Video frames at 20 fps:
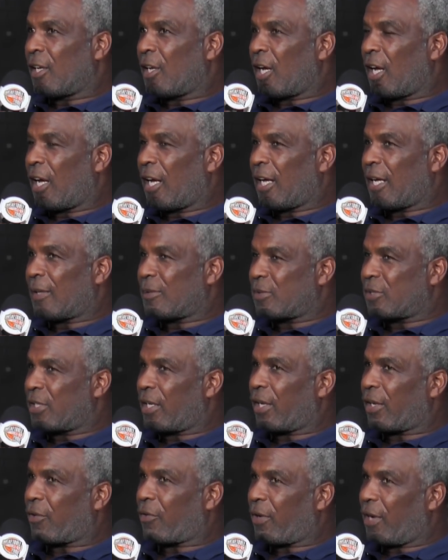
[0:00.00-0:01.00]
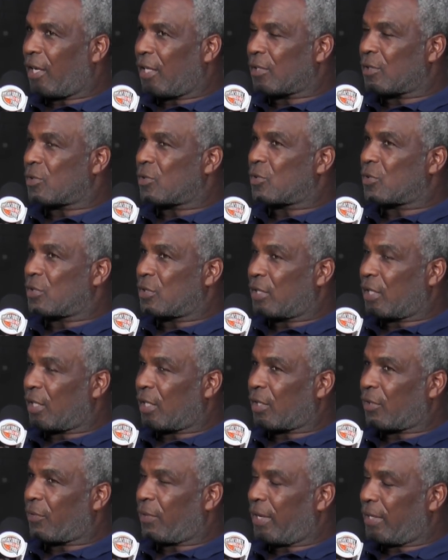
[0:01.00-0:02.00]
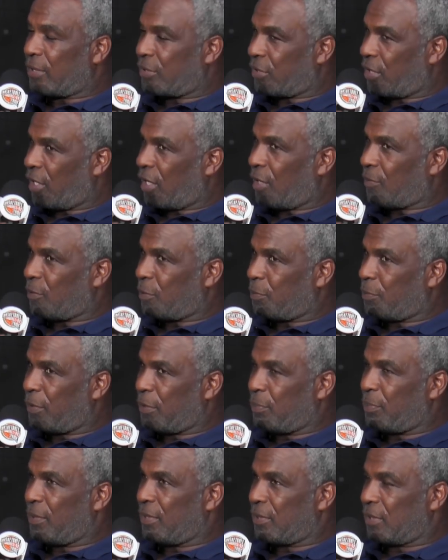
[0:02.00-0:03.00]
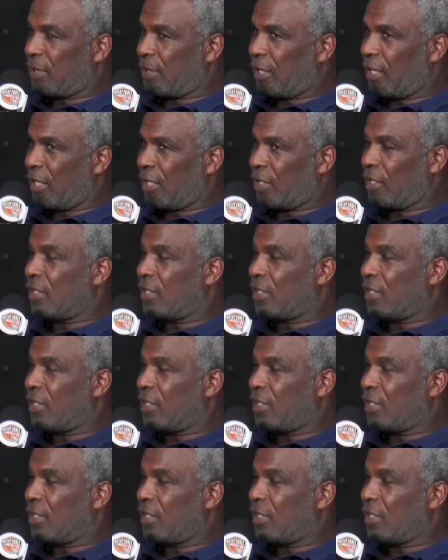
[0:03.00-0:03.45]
Jerry Krause did a great job of putting pieces together.